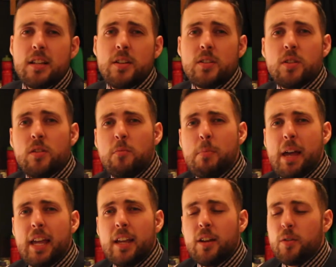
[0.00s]
I used to love
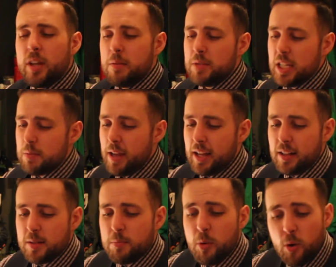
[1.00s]
bacon cream cheese
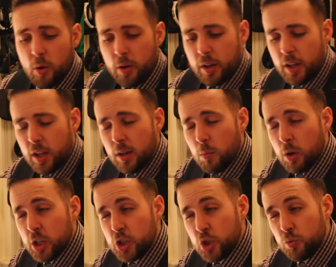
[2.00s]
bagels, but
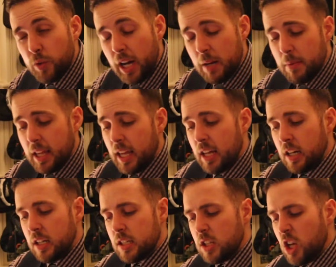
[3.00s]
what you should really be eating
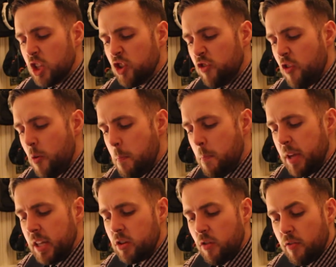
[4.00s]
is lots of
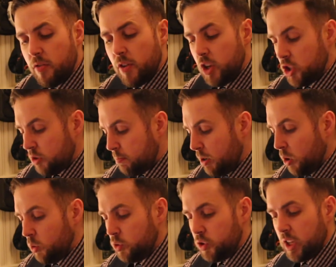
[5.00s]
meat, fish,
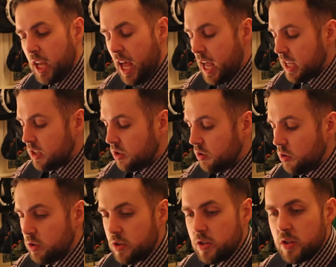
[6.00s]
poultry, eggs,
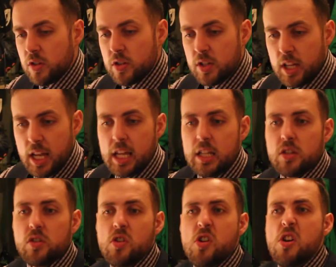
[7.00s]
nuts, seeds,